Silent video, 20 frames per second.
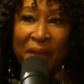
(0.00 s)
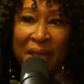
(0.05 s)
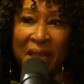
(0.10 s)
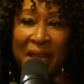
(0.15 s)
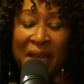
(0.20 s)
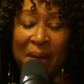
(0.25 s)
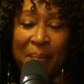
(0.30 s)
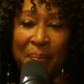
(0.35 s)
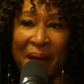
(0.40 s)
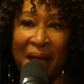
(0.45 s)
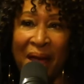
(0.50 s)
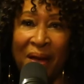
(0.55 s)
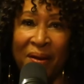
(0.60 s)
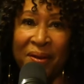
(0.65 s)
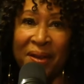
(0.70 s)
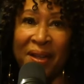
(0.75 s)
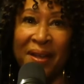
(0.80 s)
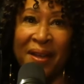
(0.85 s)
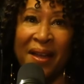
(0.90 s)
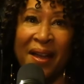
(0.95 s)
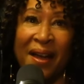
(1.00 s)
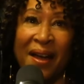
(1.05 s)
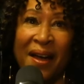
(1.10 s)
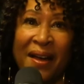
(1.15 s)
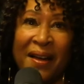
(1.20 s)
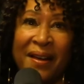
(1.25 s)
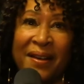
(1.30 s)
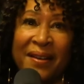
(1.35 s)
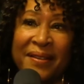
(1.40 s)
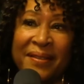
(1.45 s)
are thinking about.
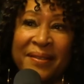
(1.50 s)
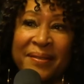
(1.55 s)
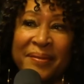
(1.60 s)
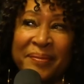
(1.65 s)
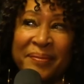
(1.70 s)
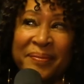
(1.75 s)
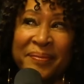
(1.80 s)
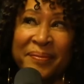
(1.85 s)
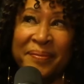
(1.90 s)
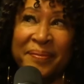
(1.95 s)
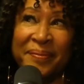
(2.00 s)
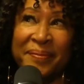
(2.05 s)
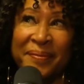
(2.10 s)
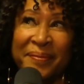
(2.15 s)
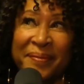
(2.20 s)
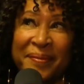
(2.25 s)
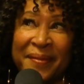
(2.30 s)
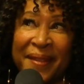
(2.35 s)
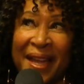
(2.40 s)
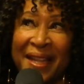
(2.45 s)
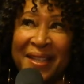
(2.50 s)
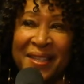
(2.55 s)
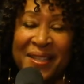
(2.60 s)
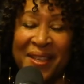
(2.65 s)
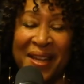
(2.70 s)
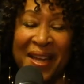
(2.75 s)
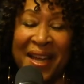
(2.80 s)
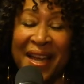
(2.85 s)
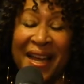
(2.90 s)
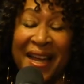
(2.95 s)
I
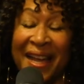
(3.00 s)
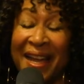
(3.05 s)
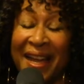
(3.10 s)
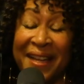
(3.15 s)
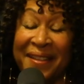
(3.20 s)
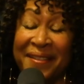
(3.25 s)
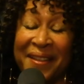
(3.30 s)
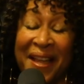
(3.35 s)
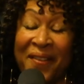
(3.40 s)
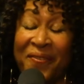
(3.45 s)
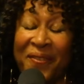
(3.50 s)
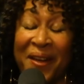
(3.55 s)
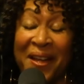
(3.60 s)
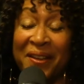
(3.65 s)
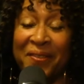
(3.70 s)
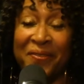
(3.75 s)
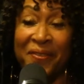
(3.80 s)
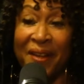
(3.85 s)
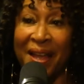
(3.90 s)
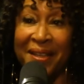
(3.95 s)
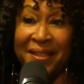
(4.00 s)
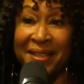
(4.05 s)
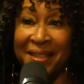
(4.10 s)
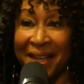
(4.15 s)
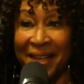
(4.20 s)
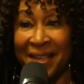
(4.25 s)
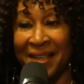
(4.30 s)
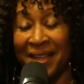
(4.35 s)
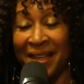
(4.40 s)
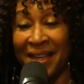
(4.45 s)
find it
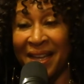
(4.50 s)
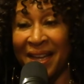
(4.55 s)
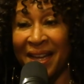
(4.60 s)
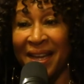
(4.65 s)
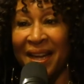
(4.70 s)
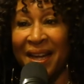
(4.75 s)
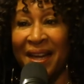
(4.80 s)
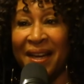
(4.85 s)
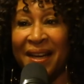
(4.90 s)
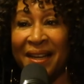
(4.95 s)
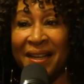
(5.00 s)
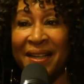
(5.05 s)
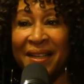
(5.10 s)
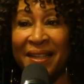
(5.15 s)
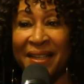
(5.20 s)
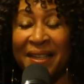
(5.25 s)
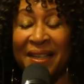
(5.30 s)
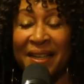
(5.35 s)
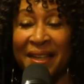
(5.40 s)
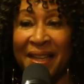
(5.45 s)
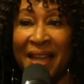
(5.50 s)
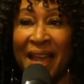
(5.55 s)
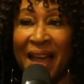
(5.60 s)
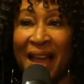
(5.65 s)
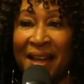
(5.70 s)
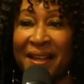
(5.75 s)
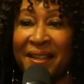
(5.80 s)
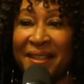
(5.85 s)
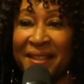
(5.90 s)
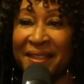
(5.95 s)
fascinating. That's fantastic, though.
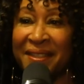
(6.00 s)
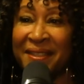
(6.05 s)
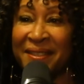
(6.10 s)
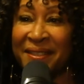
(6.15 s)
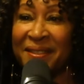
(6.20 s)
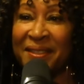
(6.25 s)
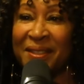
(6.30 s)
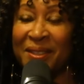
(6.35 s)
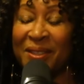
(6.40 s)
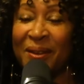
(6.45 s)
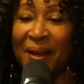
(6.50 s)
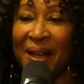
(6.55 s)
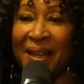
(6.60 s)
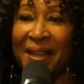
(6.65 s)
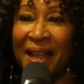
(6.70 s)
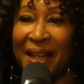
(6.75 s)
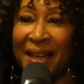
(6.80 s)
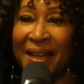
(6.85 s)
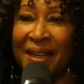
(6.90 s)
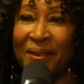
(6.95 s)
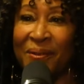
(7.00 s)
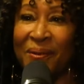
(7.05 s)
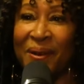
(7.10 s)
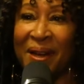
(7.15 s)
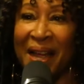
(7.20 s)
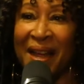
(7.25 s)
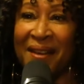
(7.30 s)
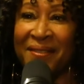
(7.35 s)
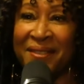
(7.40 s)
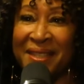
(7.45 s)
Yeah, so I like
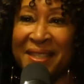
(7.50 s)
going